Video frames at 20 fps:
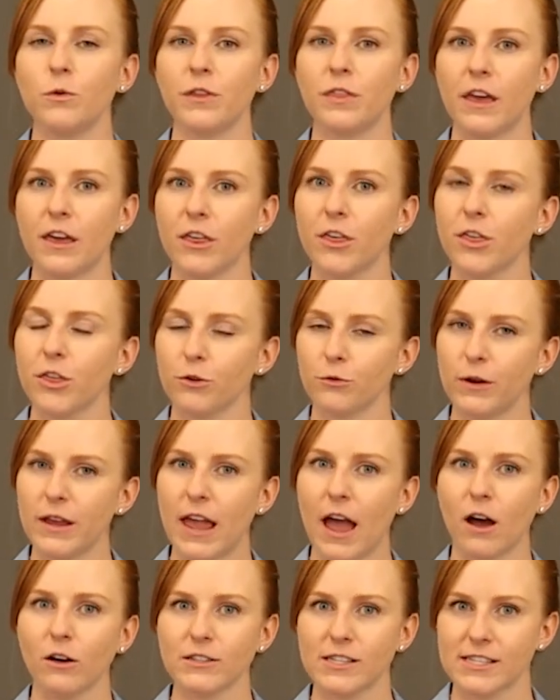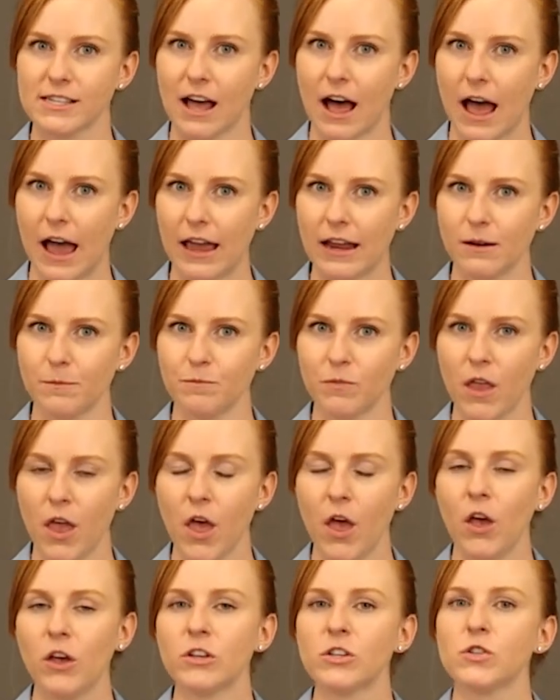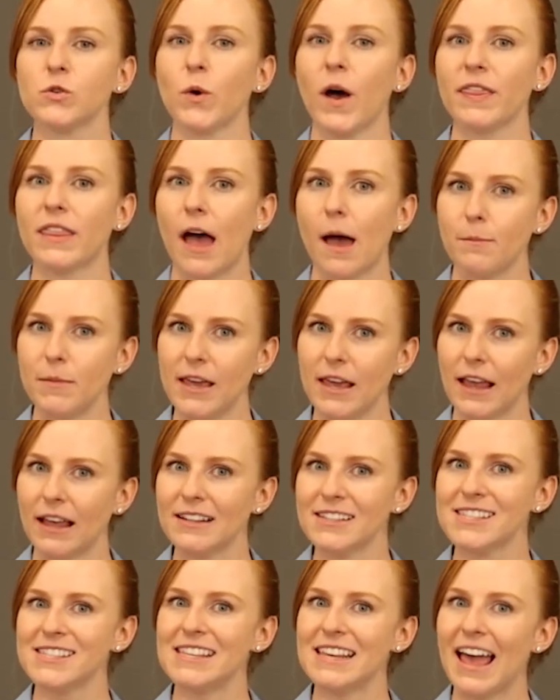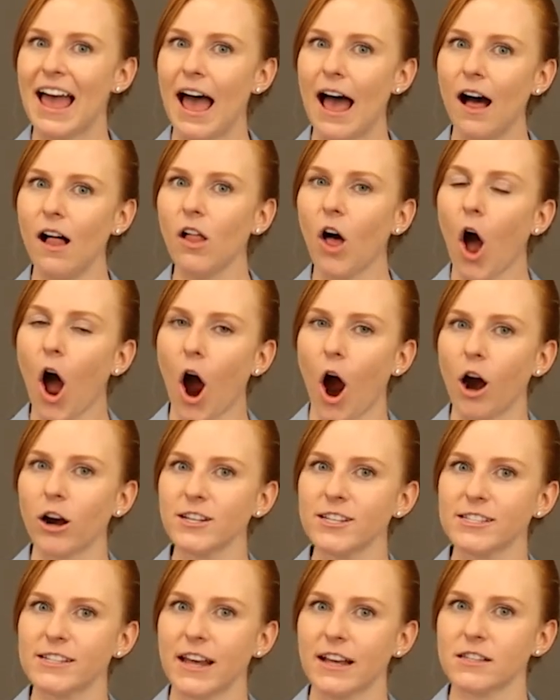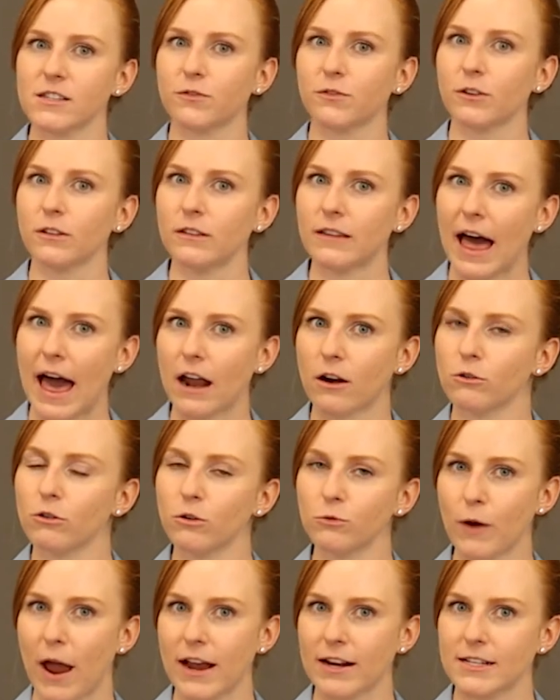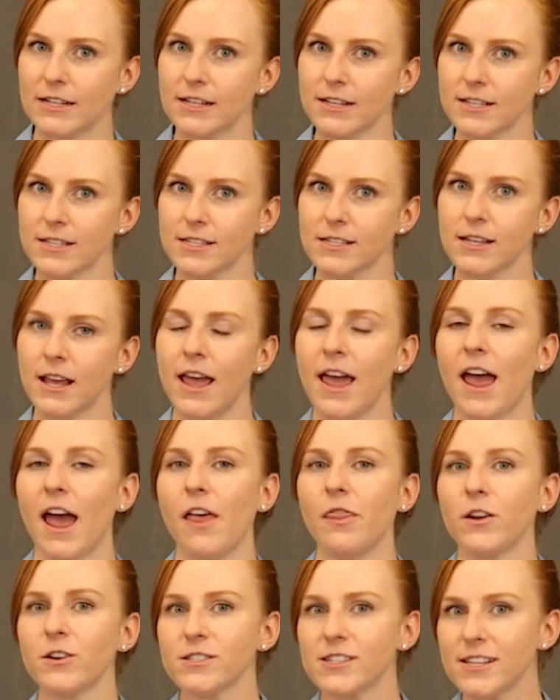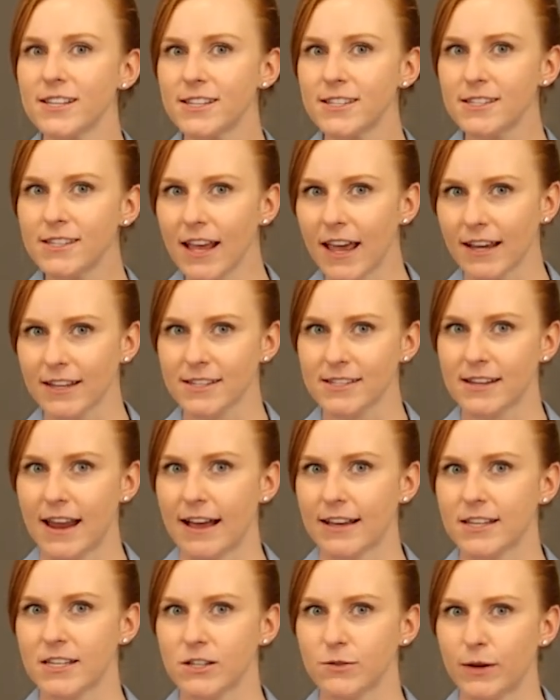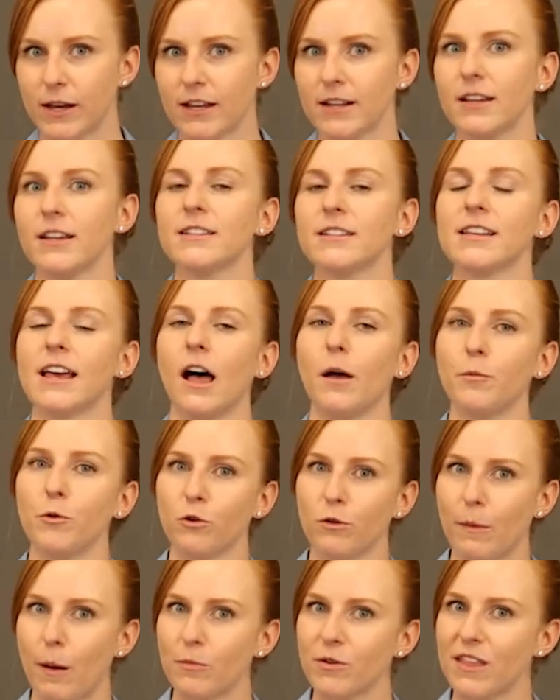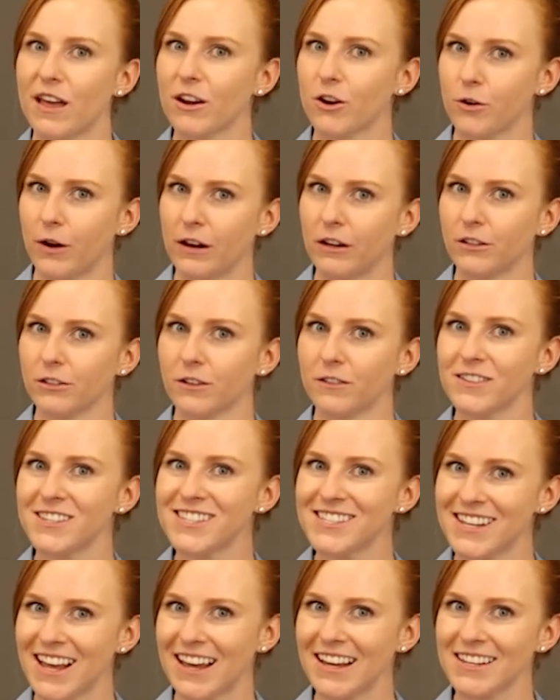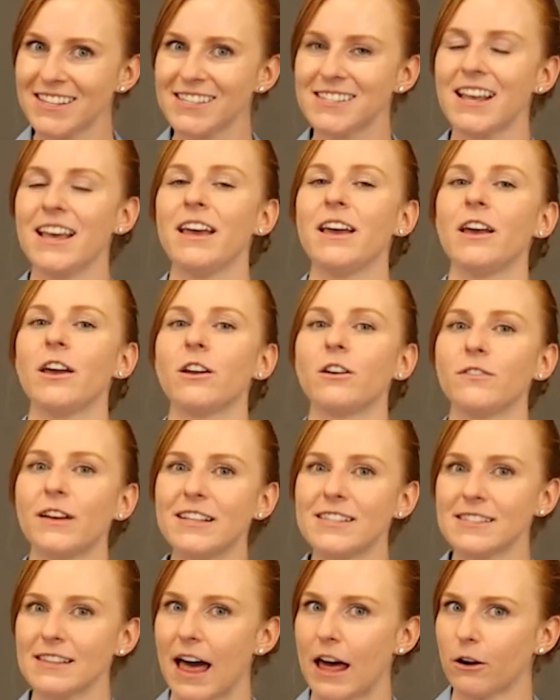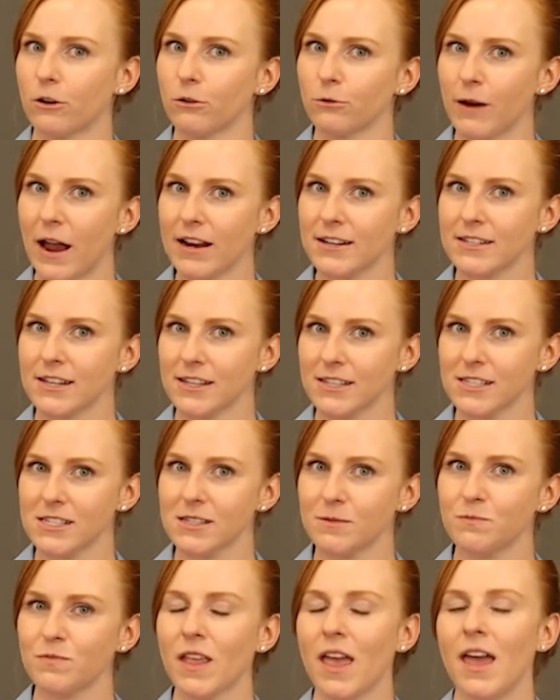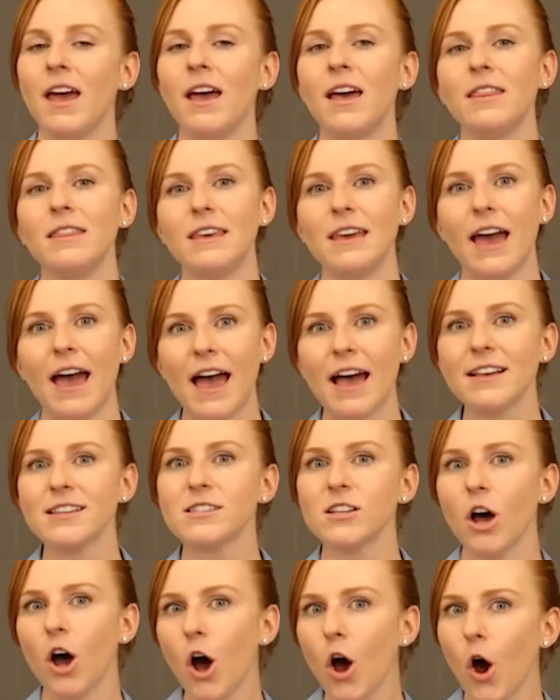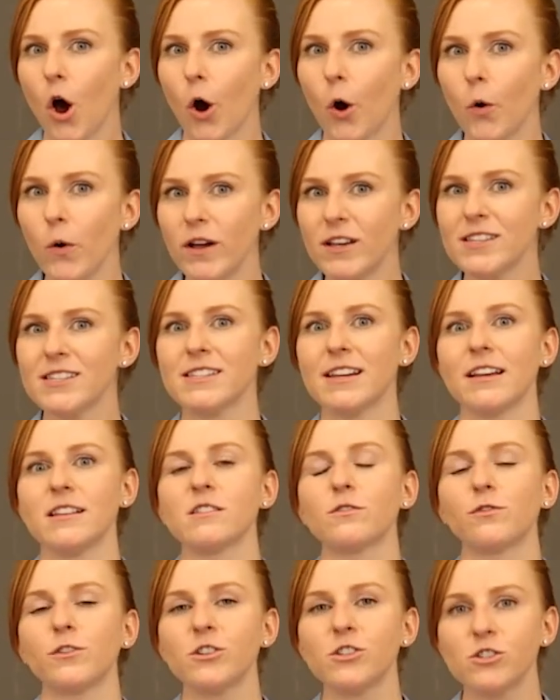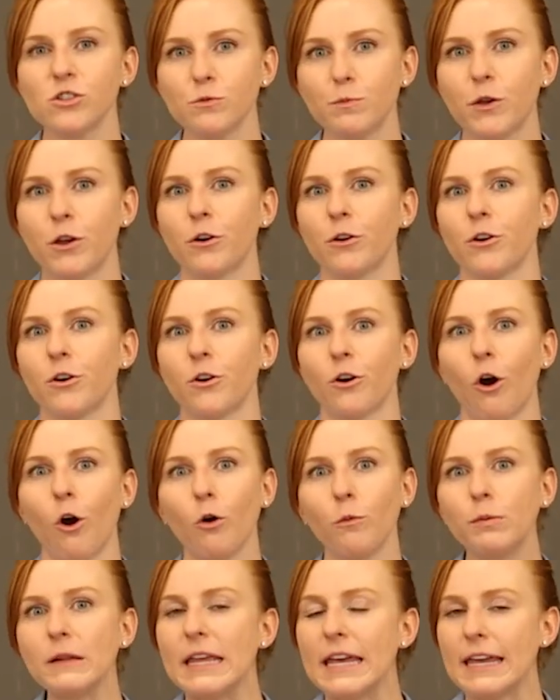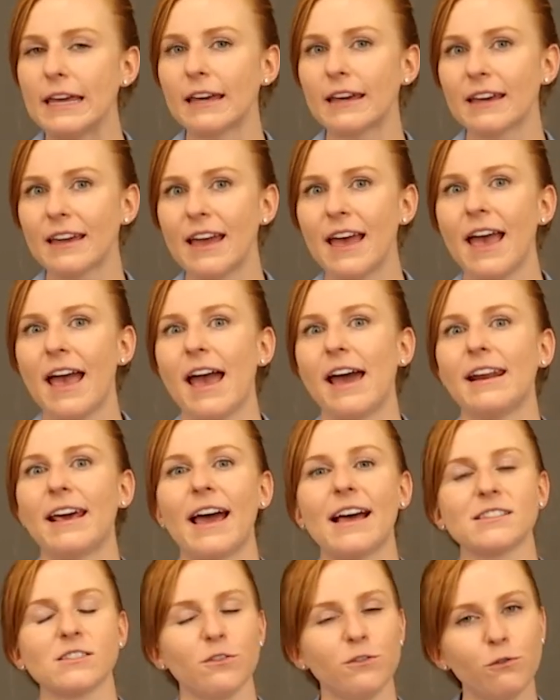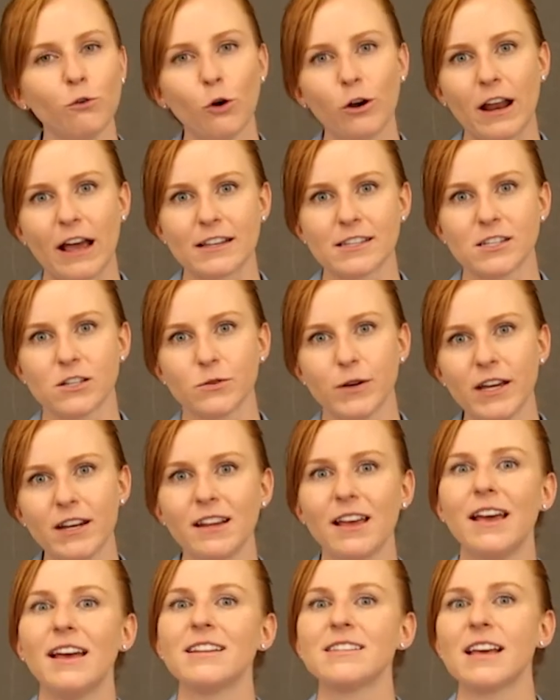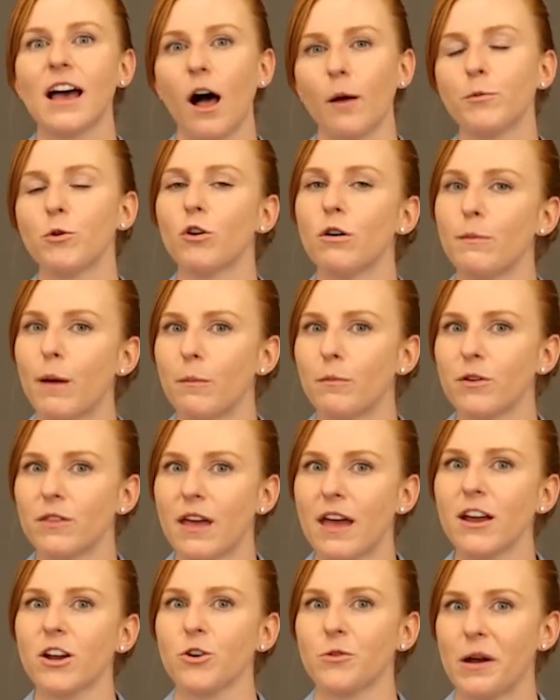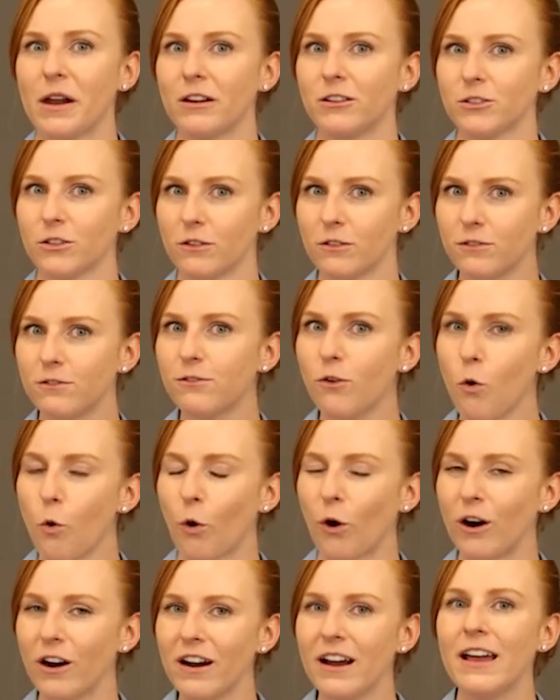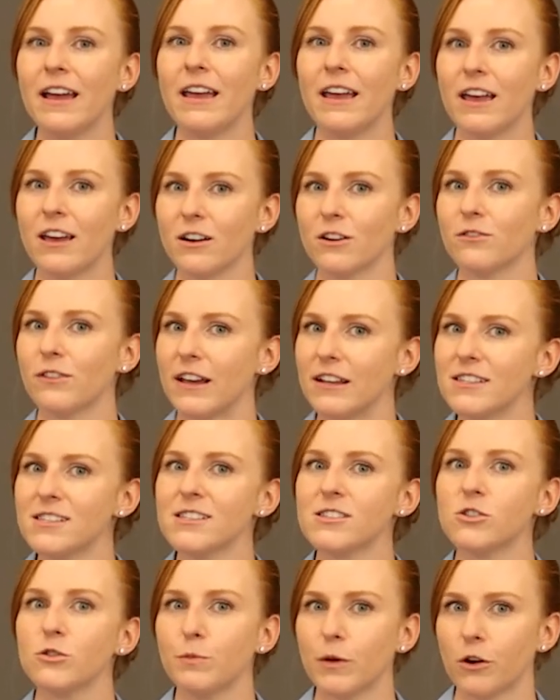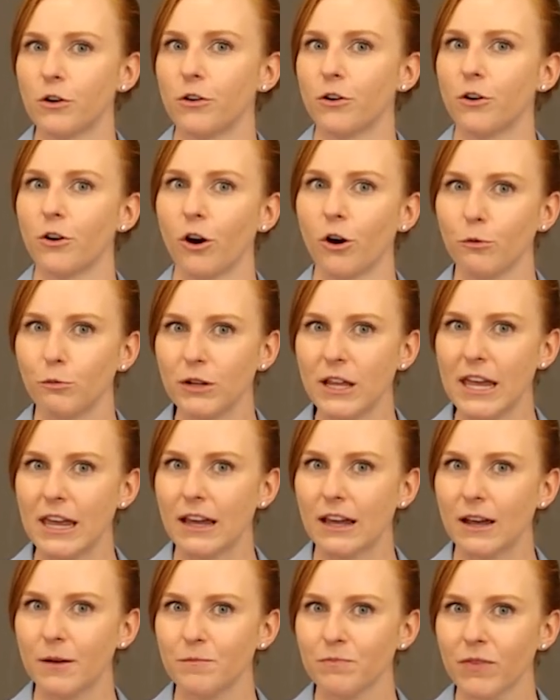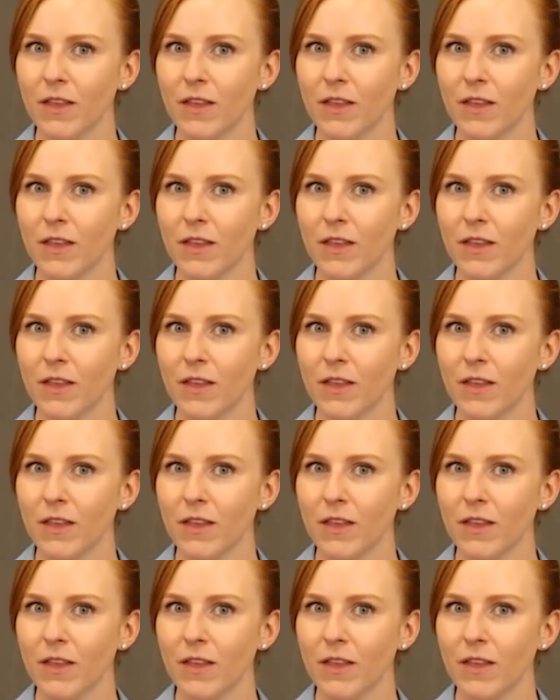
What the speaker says: with a 3 outside. So what that means, the LR stands for lateral rectus, and there's a 6 next to it to help you remember that cranial nerve 6 innervates lateral rectus. The SO stands for superior oblique, and it has a 4 next to it to help you remember that cranial nerve 4 innervates superior oblique.